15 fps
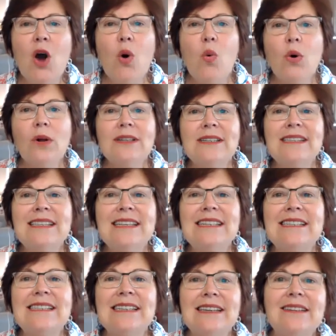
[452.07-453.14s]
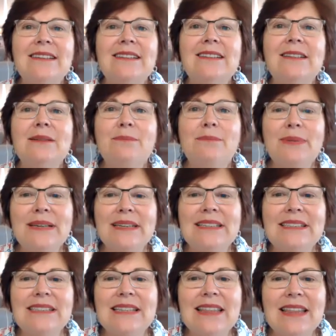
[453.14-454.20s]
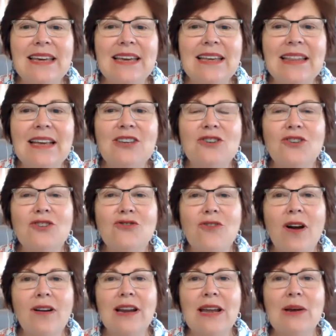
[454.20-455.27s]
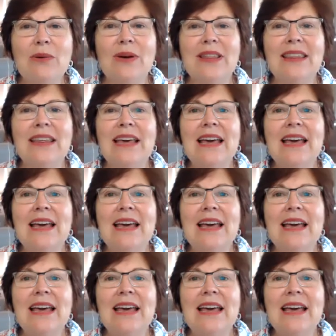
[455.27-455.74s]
what's the single biggest thing that you're struggling with